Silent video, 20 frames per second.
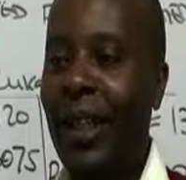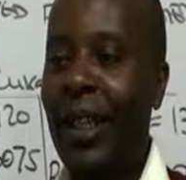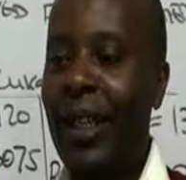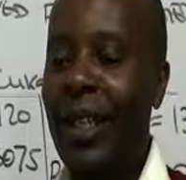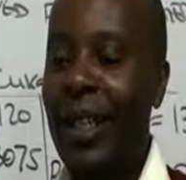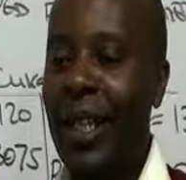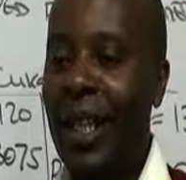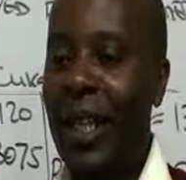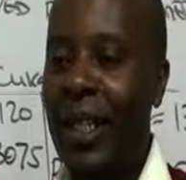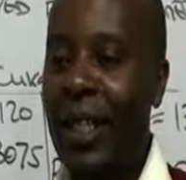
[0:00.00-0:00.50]

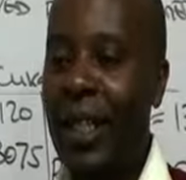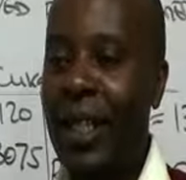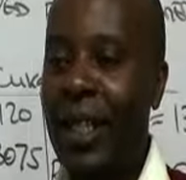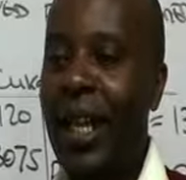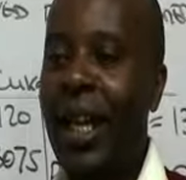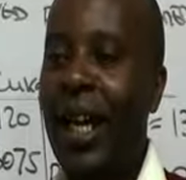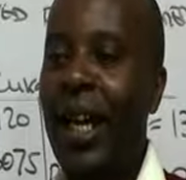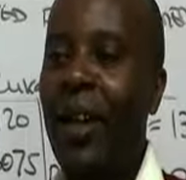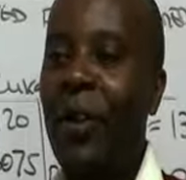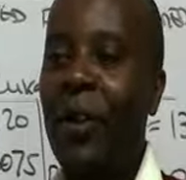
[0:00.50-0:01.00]
Yes.
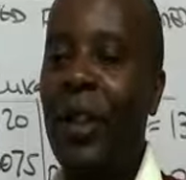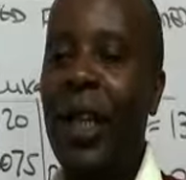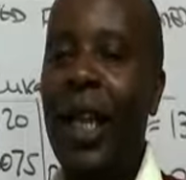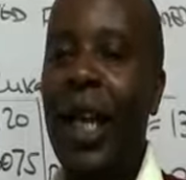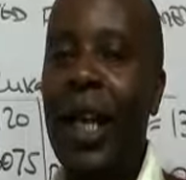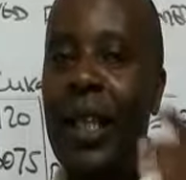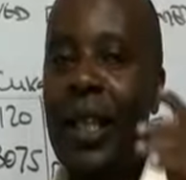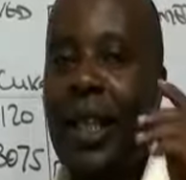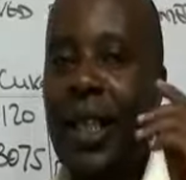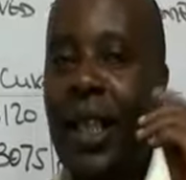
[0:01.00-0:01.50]
Now the
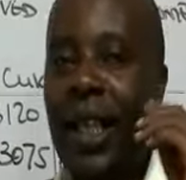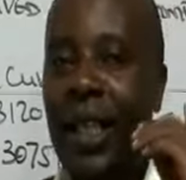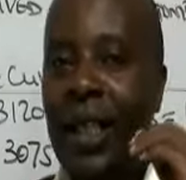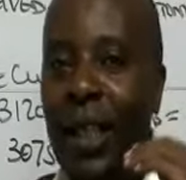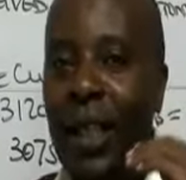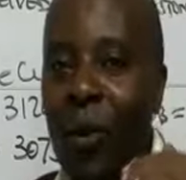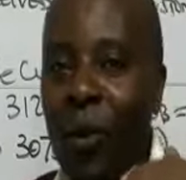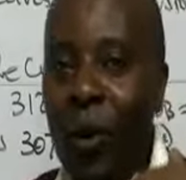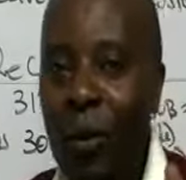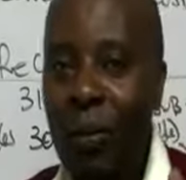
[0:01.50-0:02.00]
next thing
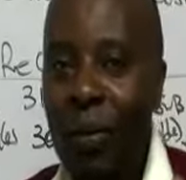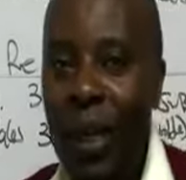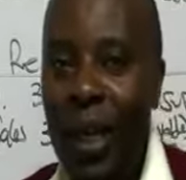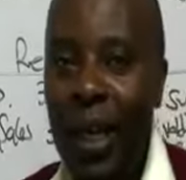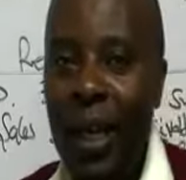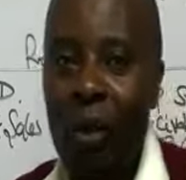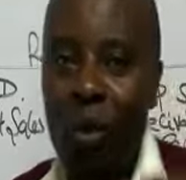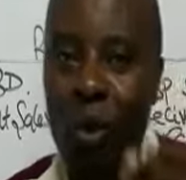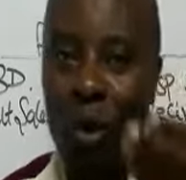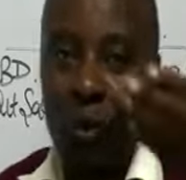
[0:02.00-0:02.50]
then will
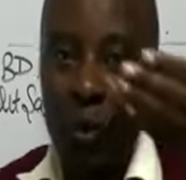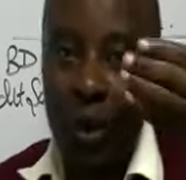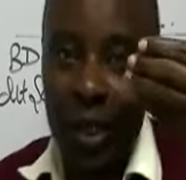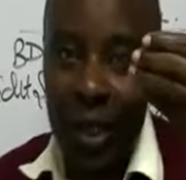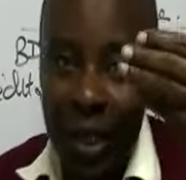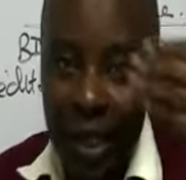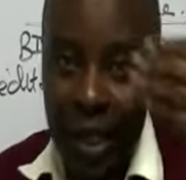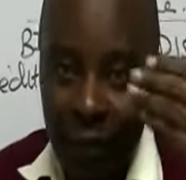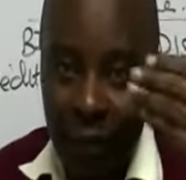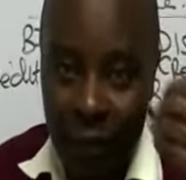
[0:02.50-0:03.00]
be you have
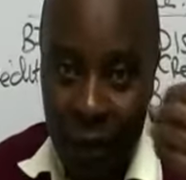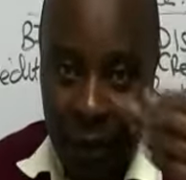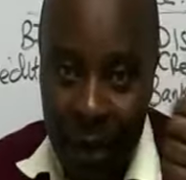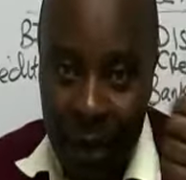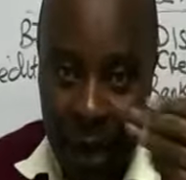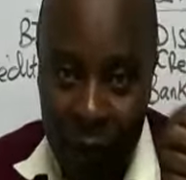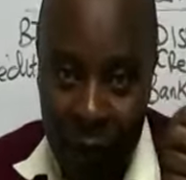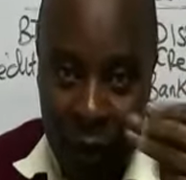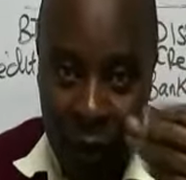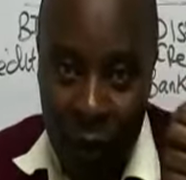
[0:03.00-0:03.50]
received
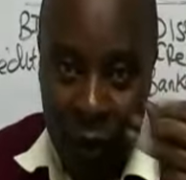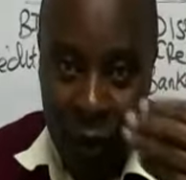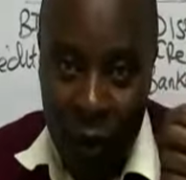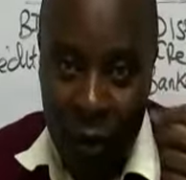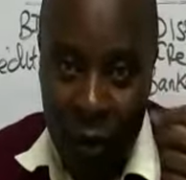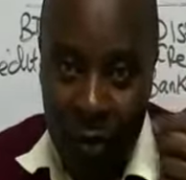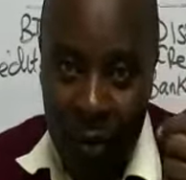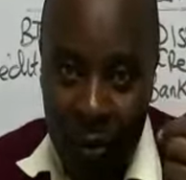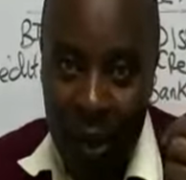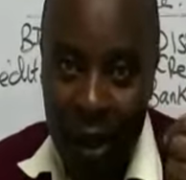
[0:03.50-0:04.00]
money
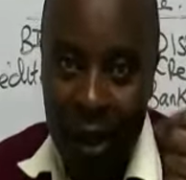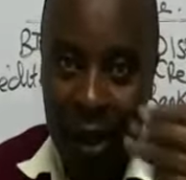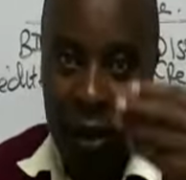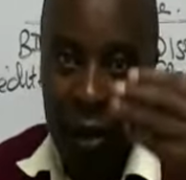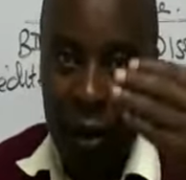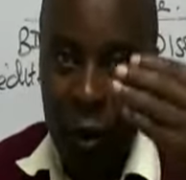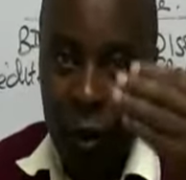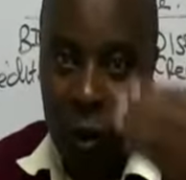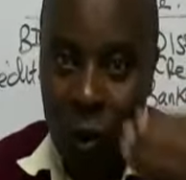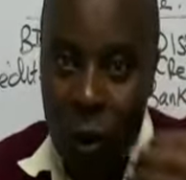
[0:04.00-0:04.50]
from
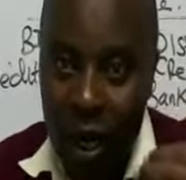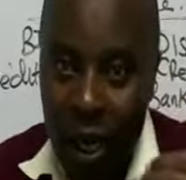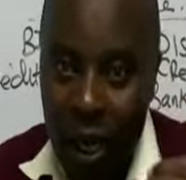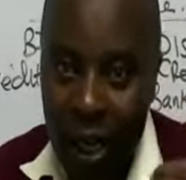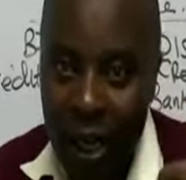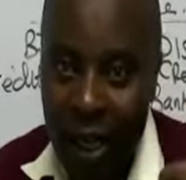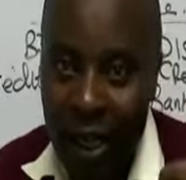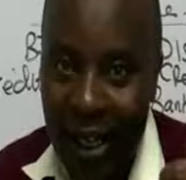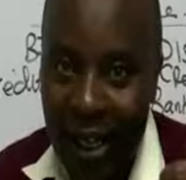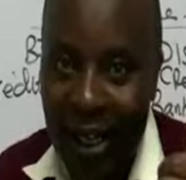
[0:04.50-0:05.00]

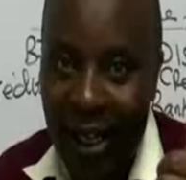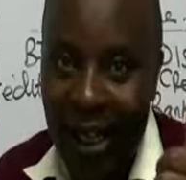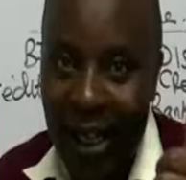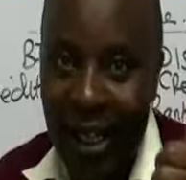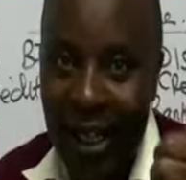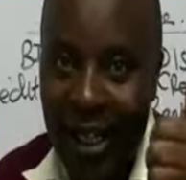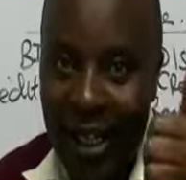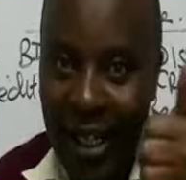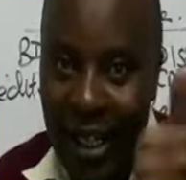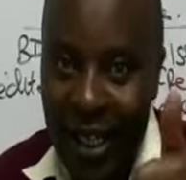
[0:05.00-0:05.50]
your
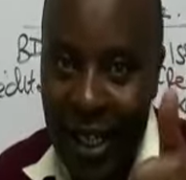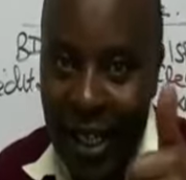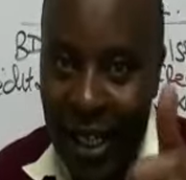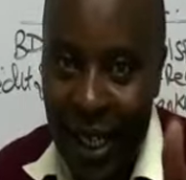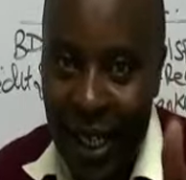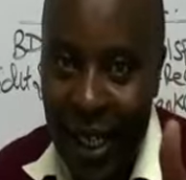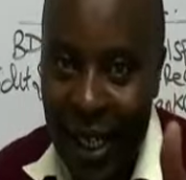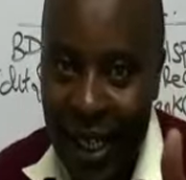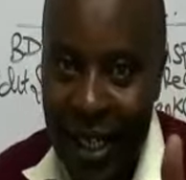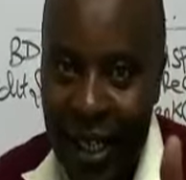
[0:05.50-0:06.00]

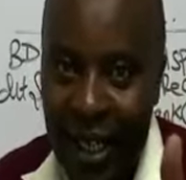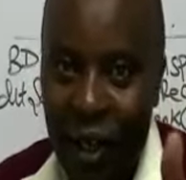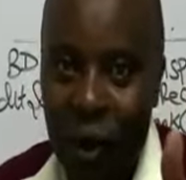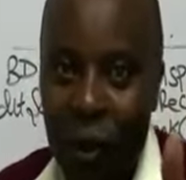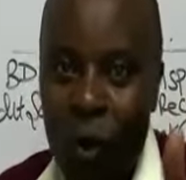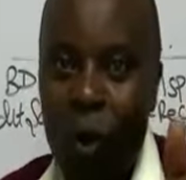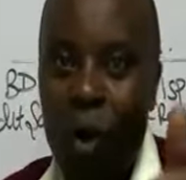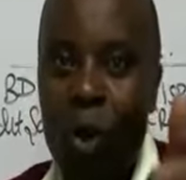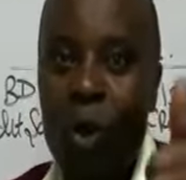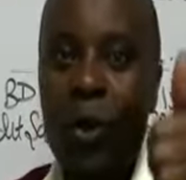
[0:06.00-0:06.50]
debtors.
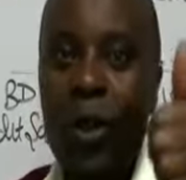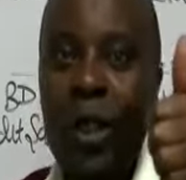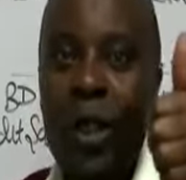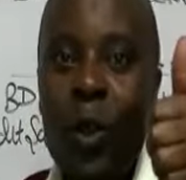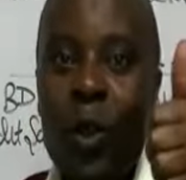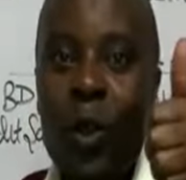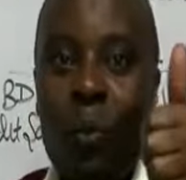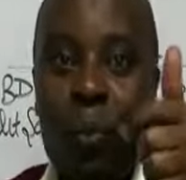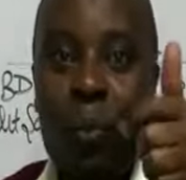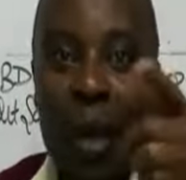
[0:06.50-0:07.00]
You also
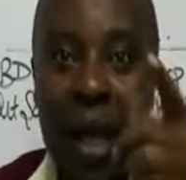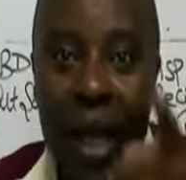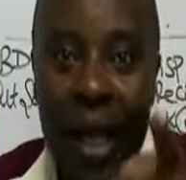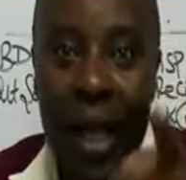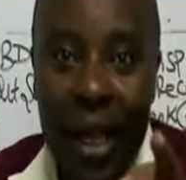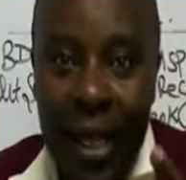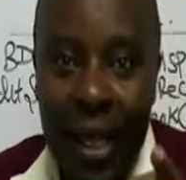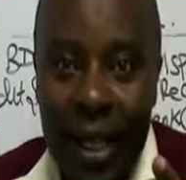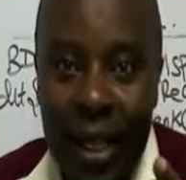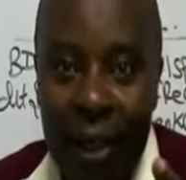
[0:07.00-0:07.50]
need to
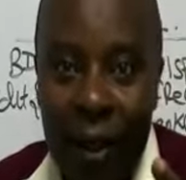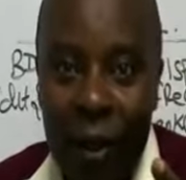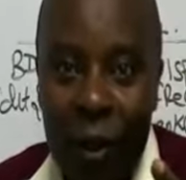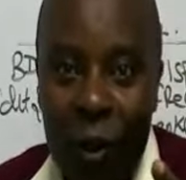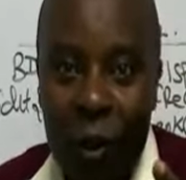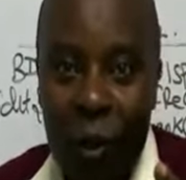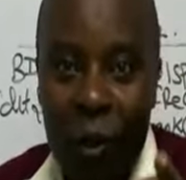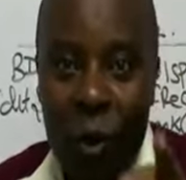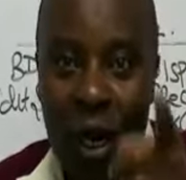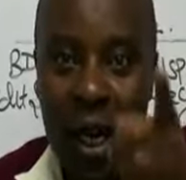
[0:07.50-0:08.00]
pay
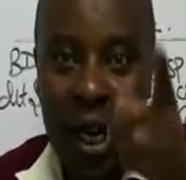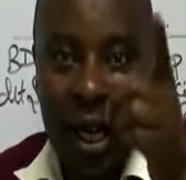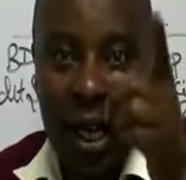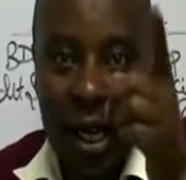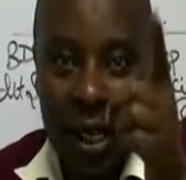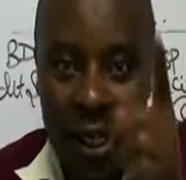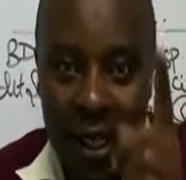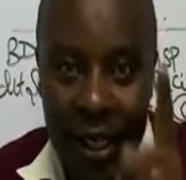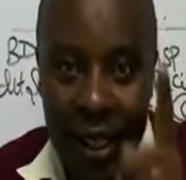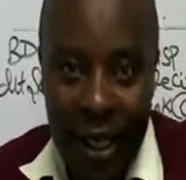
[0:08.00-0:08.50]
your
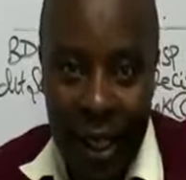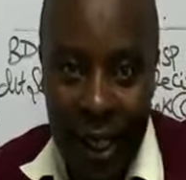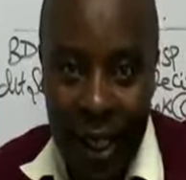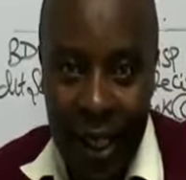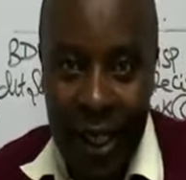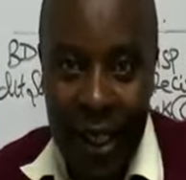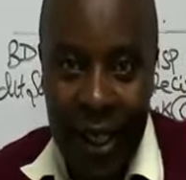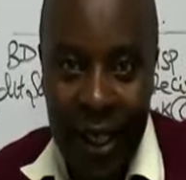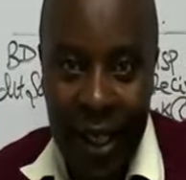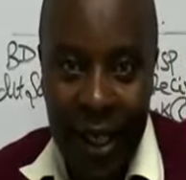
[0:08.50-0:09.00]

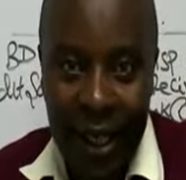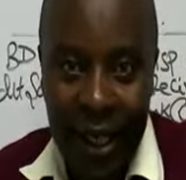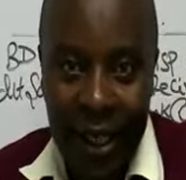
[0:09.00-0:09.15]
creditors.